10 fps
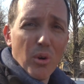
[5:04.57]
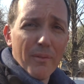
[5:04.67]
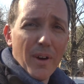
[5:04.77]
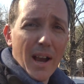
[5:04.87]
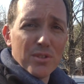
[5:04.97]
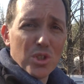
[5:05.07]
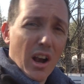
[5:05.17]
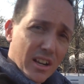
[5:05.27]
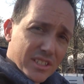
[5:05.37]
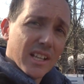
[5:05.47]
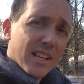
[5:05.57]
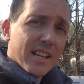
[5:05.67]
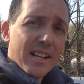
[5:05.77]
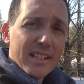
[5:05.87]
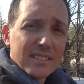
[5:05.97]
four, five trucks
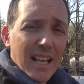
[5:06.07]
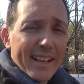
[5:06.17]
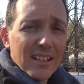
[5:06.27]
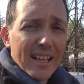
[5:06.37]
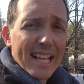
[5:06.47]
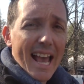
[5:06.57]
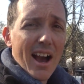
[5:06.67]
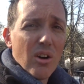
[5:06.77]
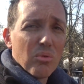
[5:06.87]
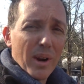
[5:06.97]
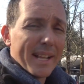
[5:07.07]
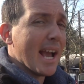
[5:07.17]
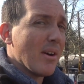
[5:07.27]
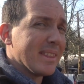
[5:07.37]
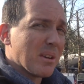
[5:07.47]
cycling it out. Right
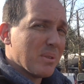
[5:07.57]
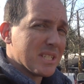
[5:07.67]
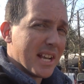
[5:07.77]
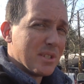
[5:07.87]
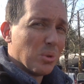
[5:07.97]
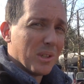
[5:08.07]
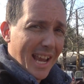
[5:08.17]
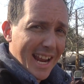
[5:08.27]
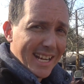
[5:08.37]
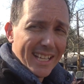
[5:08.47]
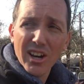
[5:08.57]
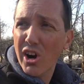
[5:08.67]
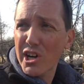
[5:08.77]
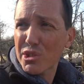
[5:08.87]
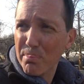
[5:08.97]
now, I think we scheduled 80
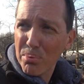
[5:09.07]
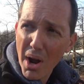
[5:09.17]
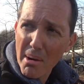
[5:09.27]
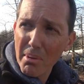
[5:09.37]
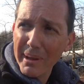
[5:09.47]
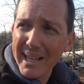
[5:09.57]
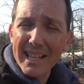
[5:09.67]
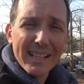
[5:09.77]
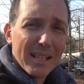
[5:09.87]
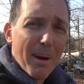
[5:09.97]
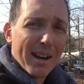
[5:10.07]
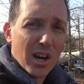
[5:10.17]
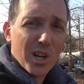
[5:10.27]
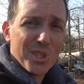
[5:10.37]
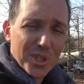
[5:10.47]
yards. We're probably gonna need about
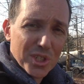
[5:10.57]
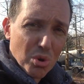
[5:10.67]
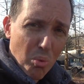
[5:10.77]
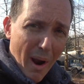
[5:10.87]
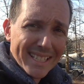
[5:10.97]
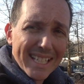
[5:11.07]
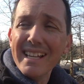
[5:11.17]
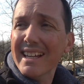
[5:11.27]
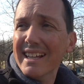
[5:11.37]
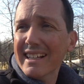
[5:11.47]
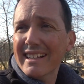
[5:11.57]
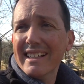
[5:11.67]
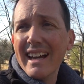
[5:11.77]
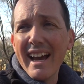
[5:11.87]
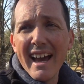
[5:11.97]
120
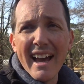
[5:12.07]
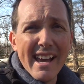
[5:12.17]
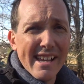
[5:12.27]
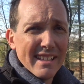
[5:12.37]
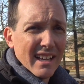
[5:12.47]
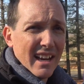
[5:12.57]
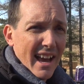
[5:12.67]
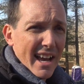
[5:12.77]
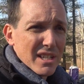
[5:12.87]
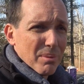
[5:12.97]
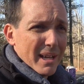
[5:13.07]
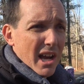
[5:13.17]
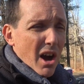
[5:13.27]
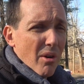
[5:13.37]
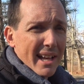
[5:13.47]
and uh, as we
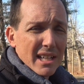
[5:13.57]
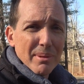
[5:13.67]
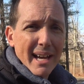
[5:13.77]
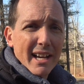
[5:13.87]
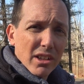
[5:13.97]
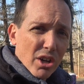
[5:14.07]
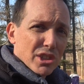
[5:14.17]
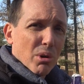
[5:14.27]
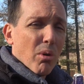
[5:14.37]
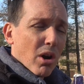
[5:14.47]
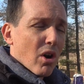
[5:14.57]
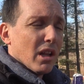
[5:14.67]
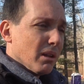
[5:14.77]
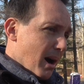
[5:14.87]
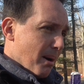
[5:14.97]
know and as we get closer, we'll call
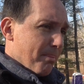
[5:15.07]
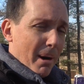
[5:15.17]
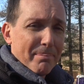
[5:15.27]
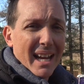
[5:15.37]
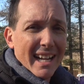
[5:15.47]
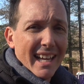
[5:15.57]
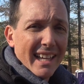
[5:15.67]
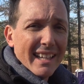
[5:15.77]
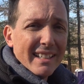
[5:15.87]
them up, update it,